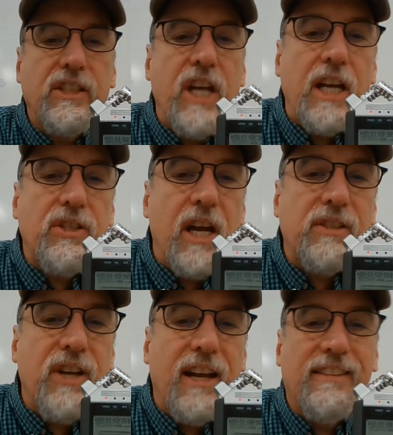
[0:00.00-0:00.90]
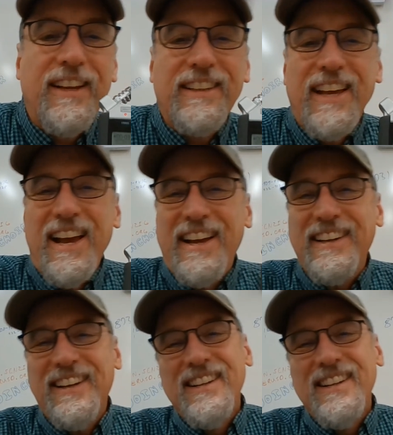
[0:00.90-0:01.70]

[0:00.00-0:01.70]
check, check, check, like that.